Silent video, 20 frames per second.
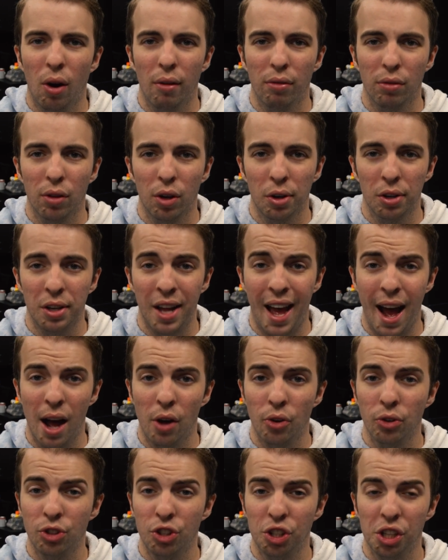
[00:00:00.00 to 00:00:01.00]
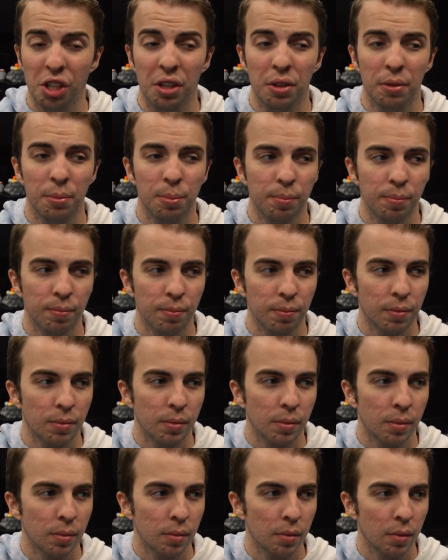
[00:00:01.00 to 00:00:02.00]
I've learned algae,
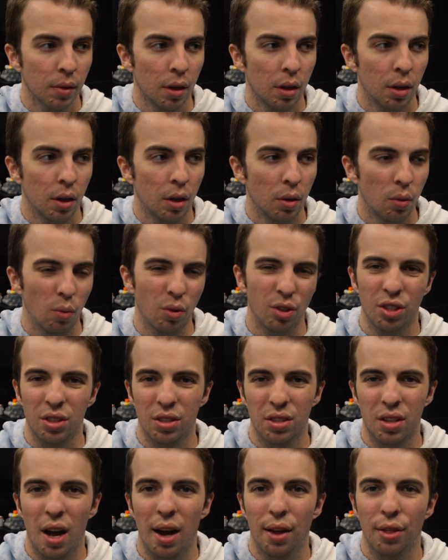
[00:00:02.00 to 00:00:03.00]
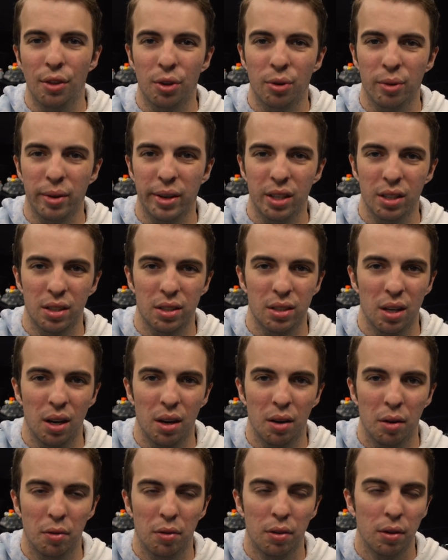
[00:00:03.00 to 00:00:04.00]
which is not the green
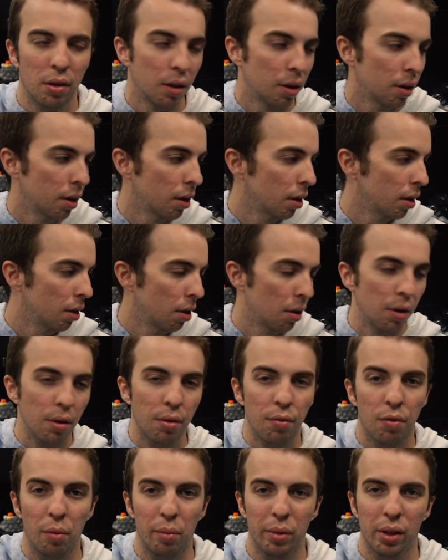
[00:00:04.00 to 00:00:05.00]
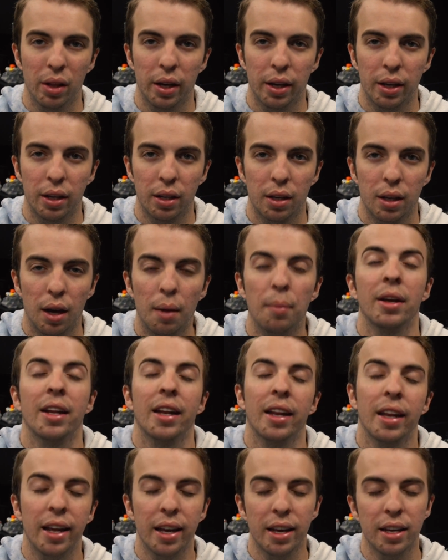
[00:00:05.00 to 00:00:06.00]
stuff from a lake. I mean,
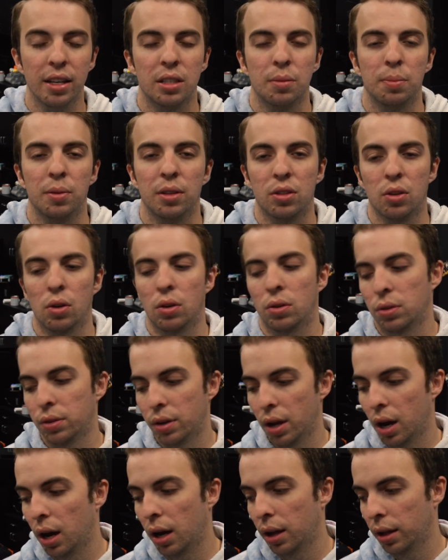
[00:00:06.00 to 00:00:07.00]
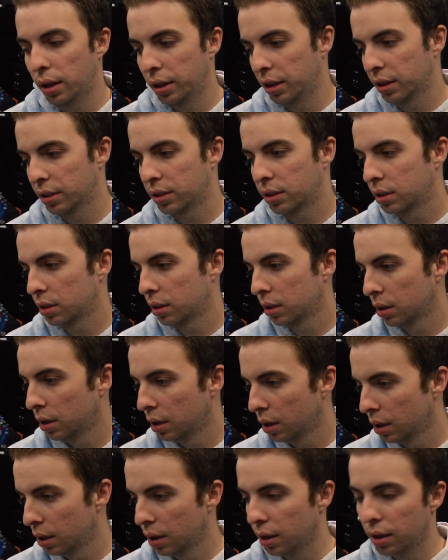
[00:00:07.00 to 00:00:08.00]
it is, but it's also not in this.
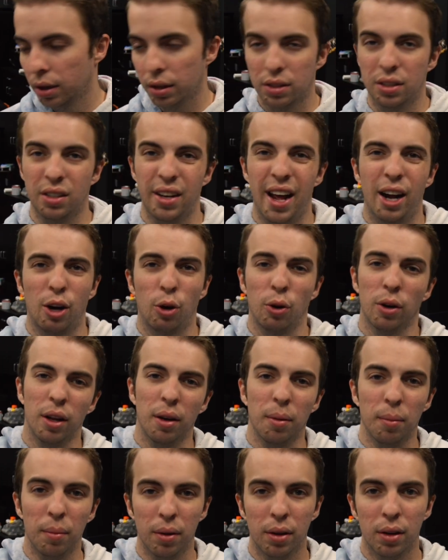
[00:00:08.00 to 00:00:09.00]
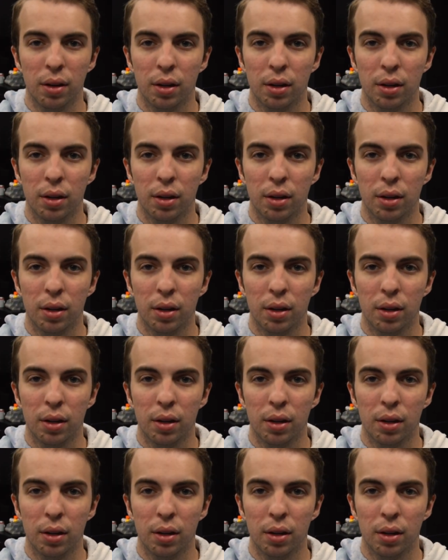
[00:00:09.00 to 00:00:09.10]
It's an acronym.